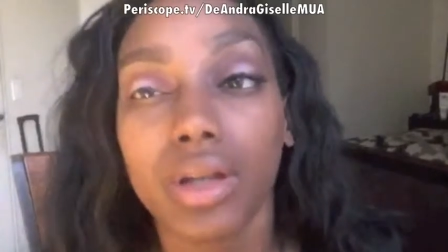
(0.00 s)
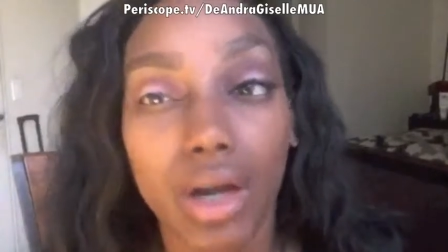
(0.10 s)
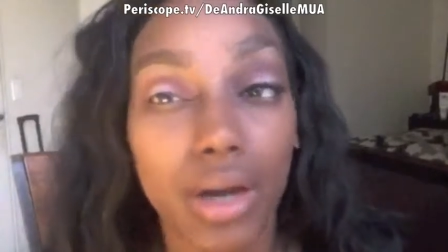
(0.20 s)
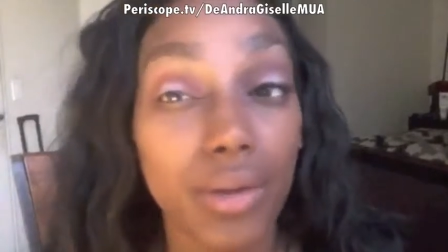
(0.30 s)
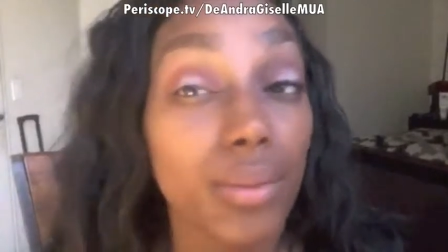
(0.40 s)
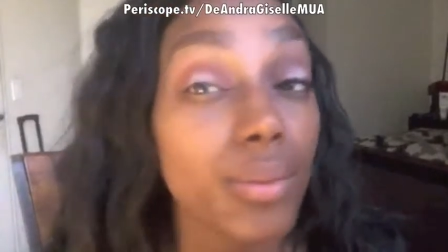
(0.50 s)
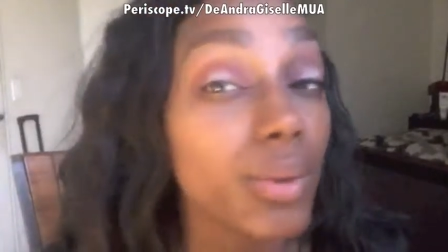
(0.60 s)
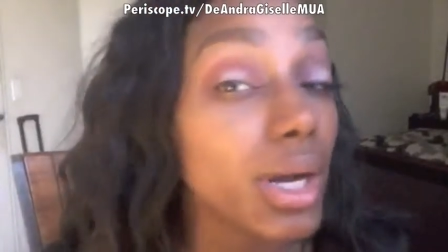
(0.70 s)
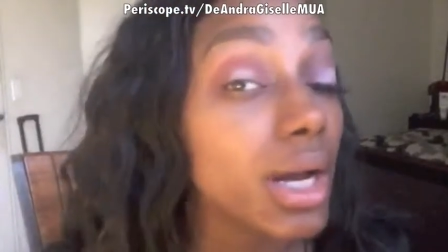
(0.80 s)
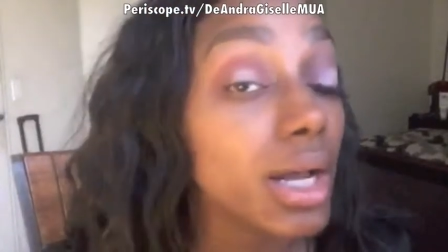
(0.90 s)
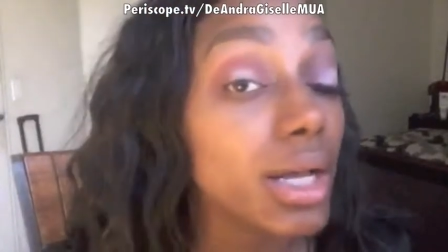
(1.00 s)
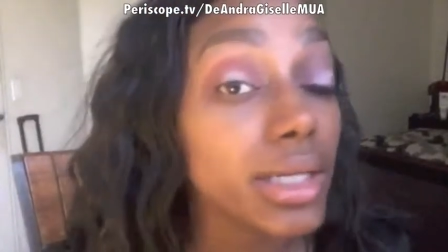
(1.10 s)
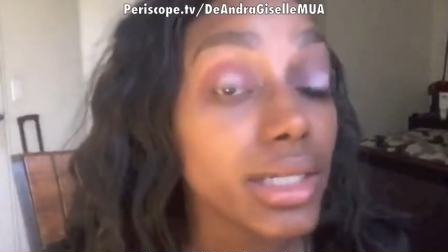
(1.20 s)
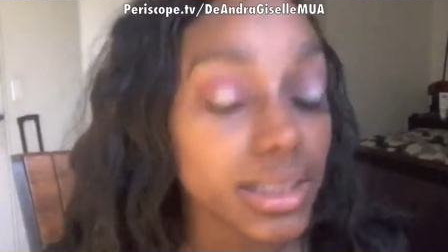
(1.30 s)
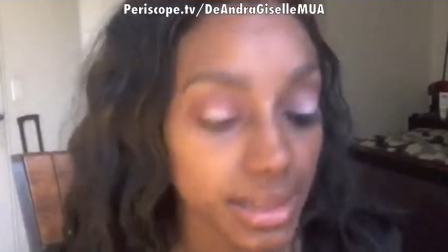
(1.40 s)
All
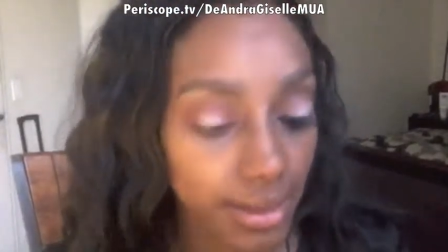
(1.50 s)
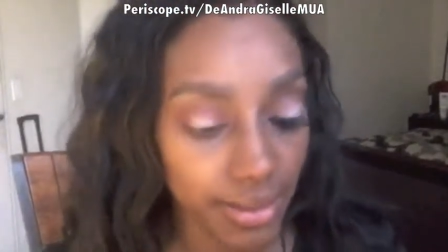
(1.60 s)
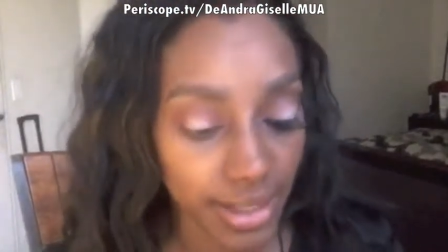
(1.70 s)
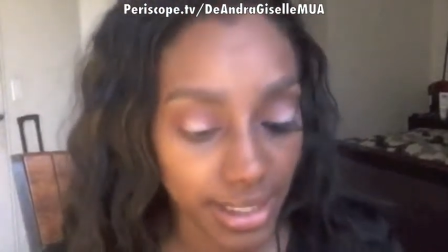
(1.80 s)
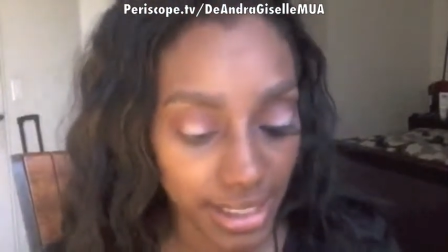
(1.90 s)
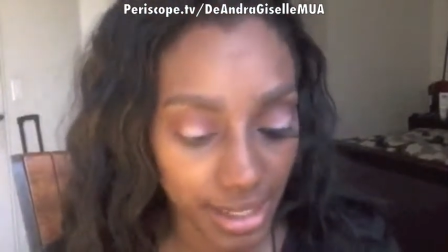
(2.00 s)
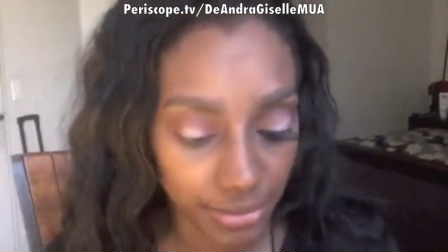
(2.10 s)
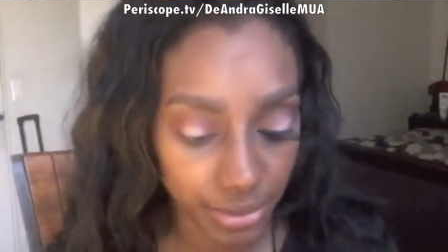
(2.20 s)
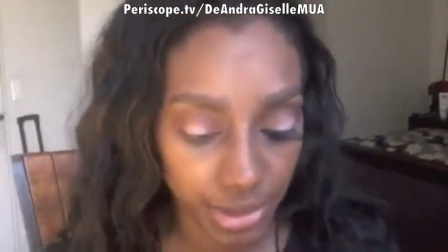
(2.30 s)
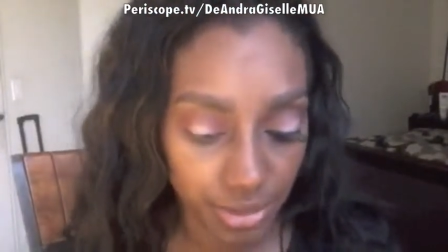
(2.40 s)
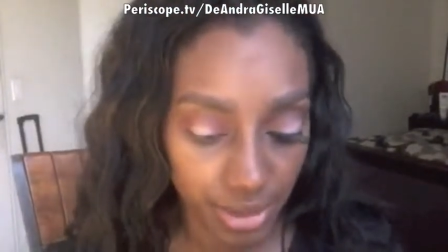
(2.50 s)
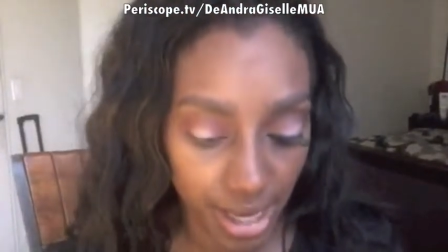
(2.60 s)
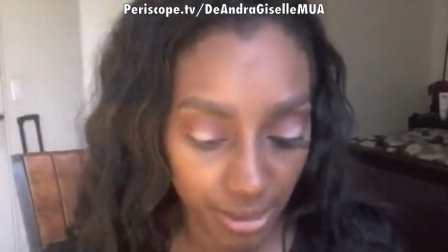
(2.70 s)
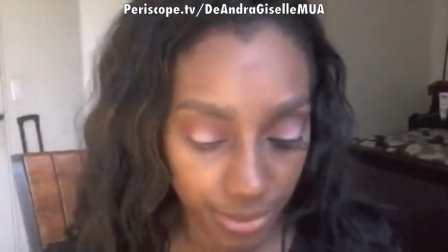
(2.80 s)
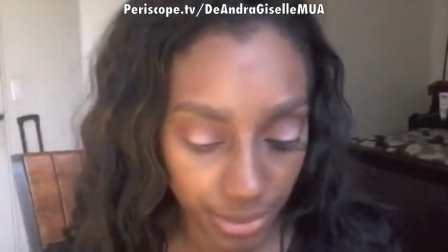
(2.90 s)
right, then after we do
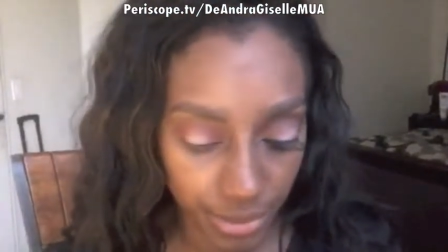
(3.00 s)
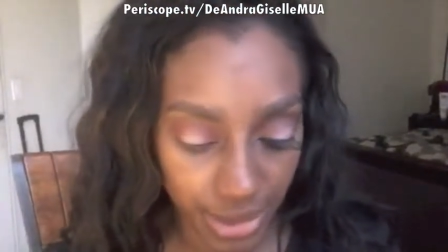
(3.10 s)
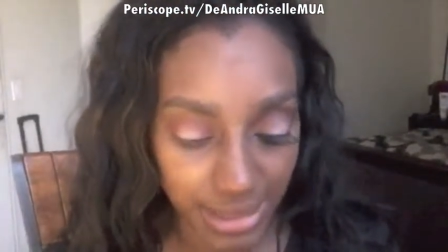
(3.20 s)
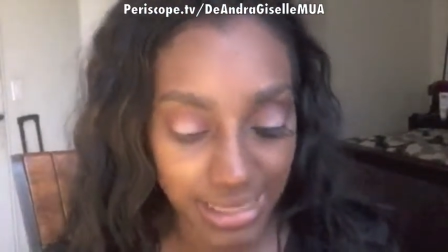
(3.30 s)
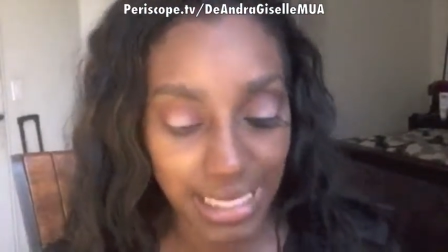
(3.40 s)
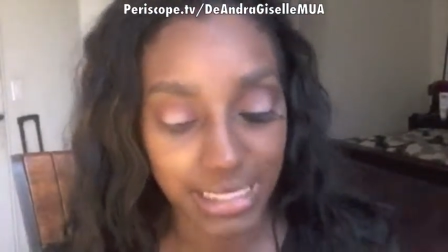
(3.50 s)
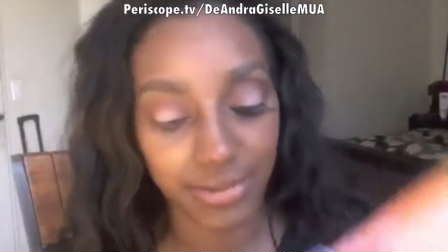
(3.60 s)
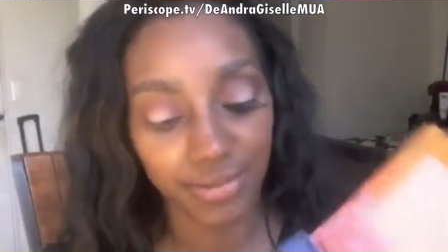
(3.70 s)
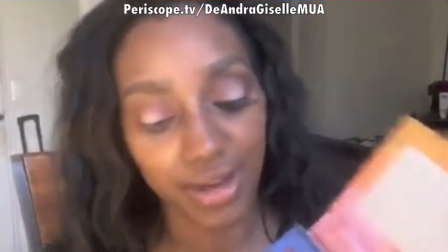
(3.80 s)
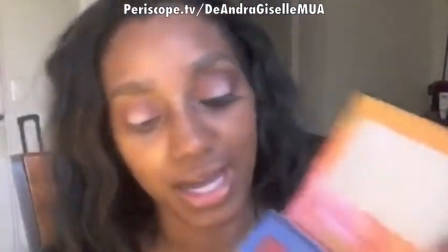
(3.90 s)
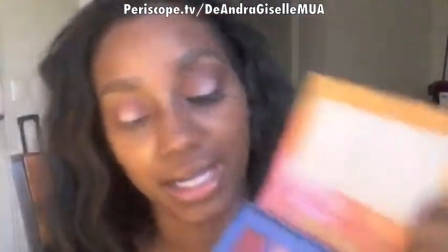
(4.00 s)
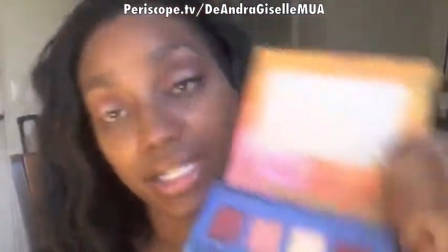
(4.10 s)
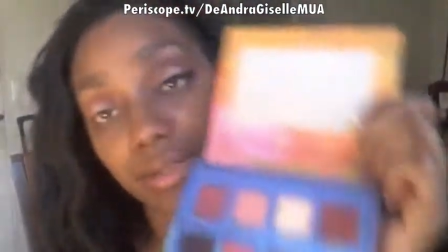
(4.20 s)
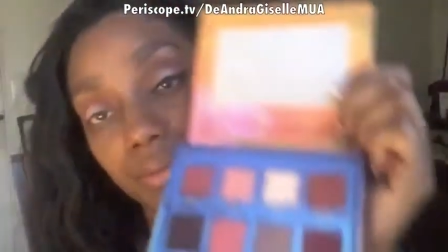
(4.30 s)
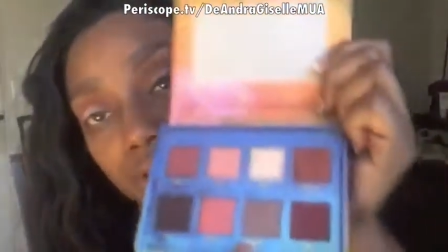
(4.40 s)
that, we're going to take
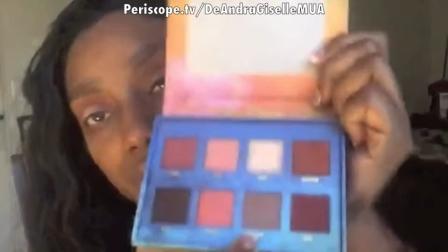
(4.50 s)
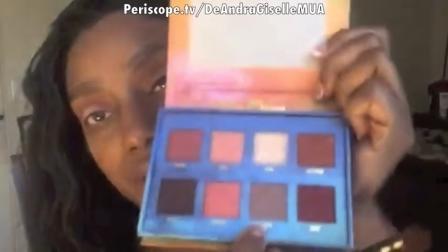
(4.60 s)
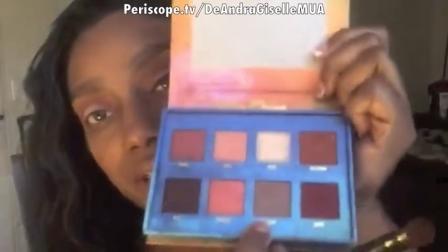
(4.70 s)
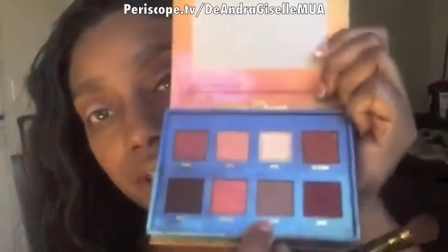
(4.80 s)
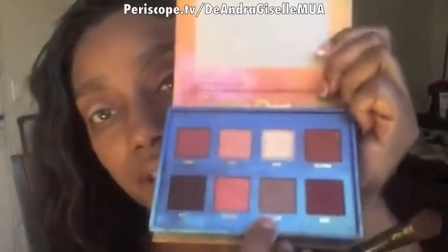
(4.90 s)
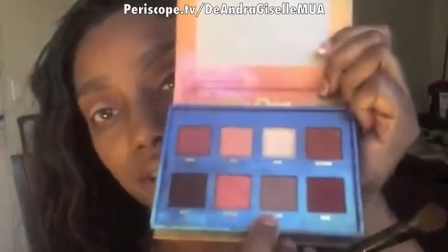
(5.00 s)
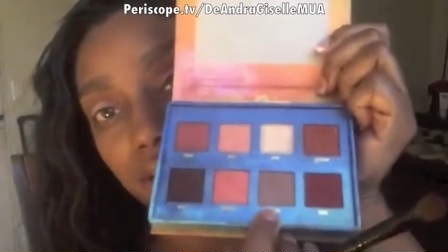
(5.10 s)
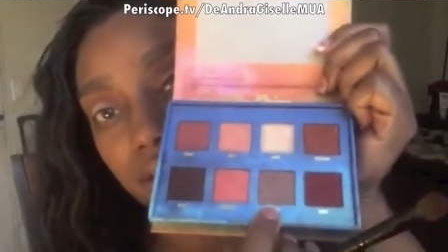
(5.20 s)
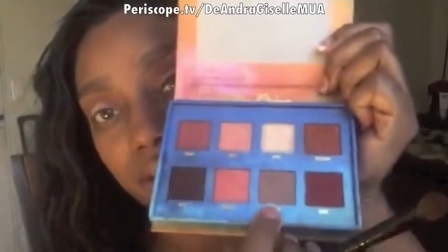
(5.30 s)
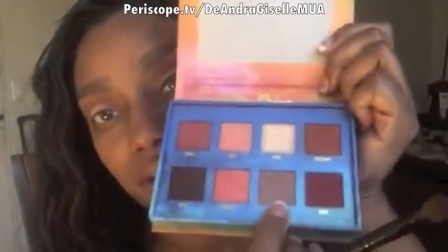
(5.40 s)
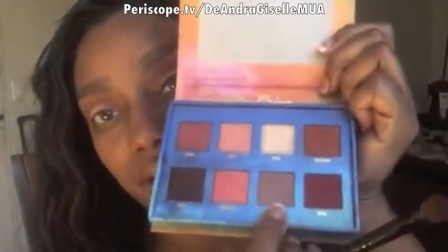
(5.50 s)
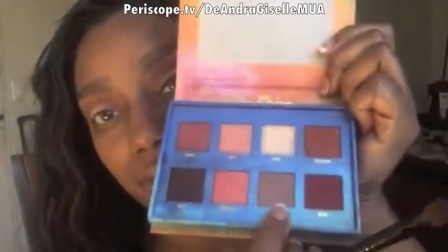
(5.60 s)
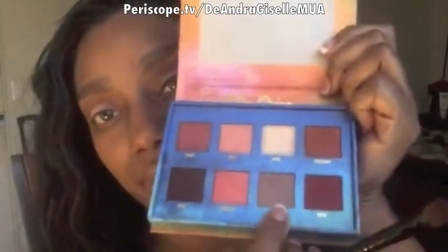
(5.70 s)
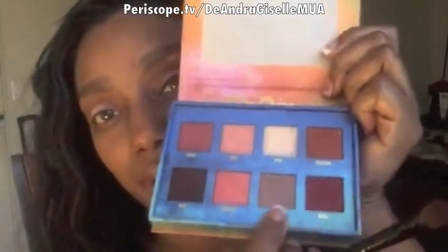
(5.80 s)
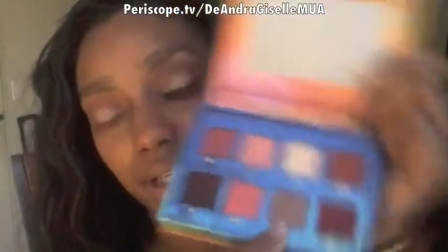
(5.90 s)
Divine, which is this
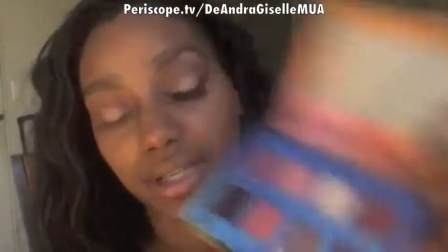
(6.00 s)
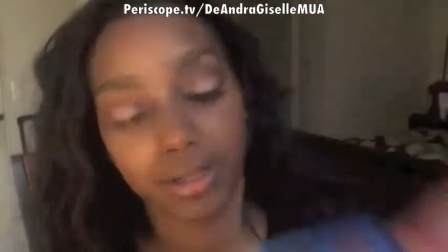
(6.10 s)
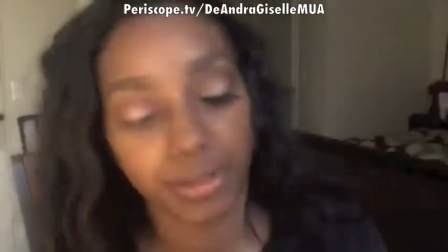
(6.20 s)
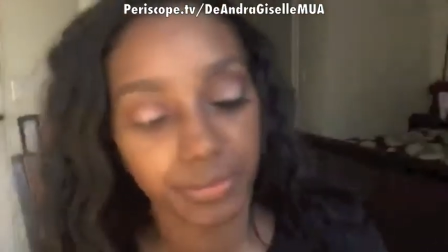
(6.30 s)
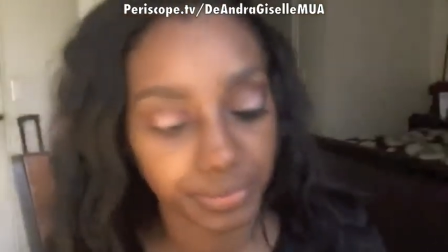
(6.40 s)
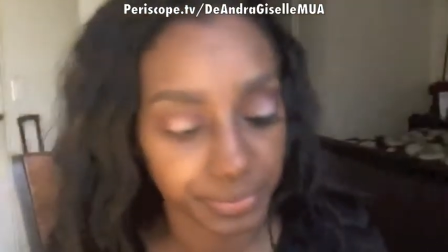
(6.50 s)
color right here,